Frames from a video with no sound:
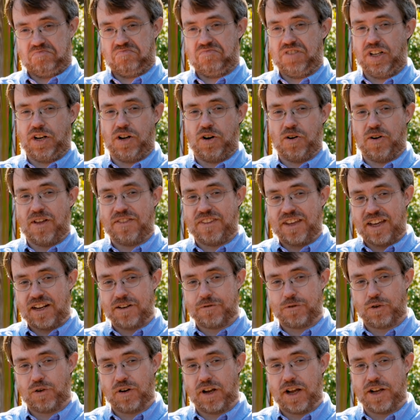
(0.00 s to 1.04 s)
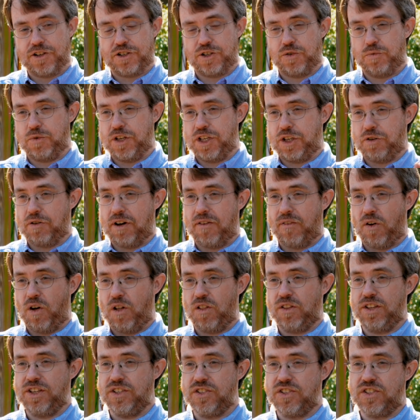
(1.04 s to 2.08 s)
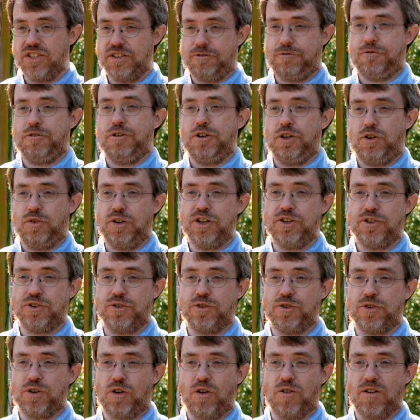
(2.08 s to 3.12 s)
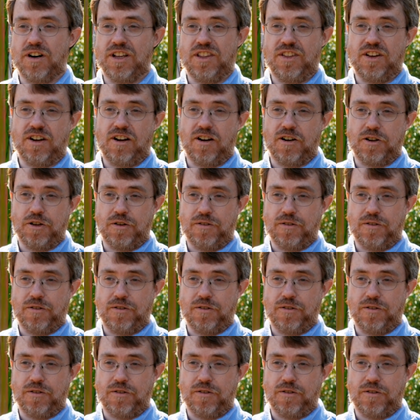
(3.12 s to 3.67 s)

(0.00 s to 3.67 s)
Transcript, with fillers: you know, at the end of creation week, you have all these different creatures already there.